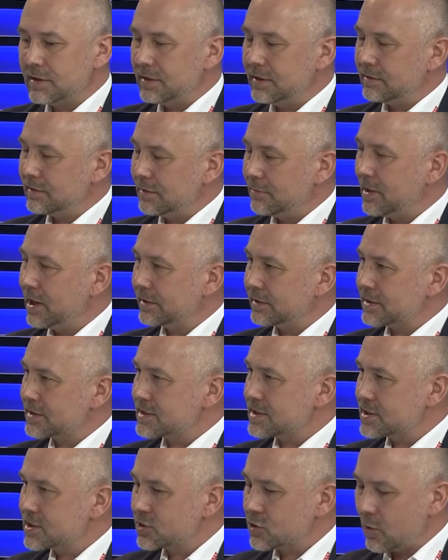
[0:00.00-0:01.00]
the demand
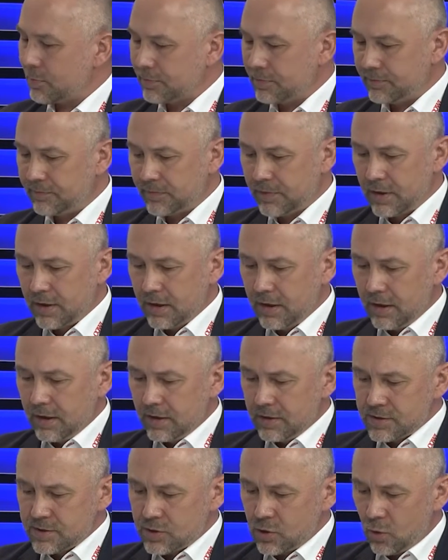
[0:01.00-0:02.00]
doesn't stop.
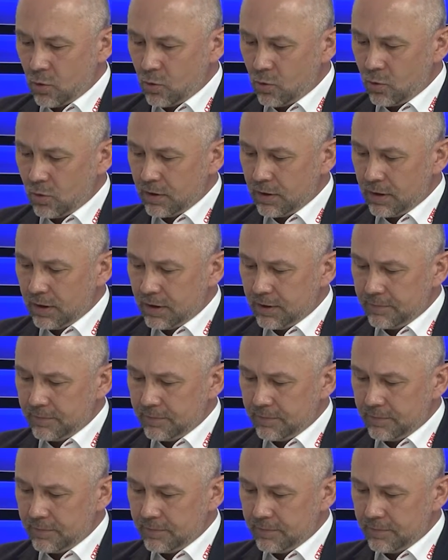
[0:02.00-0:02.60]
So